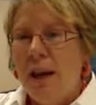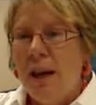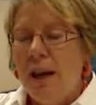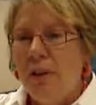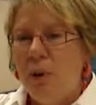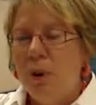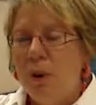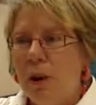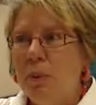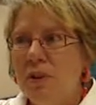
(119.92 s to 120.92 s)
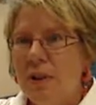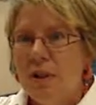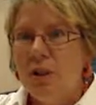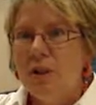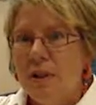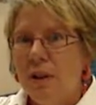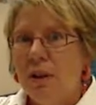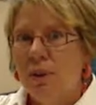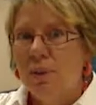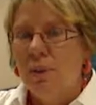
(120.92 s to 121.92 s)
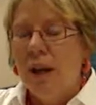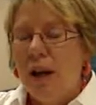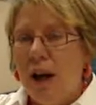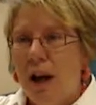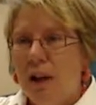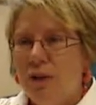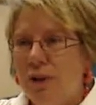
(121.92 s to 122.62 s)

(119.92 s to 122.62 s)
and there were a couple of sessions there on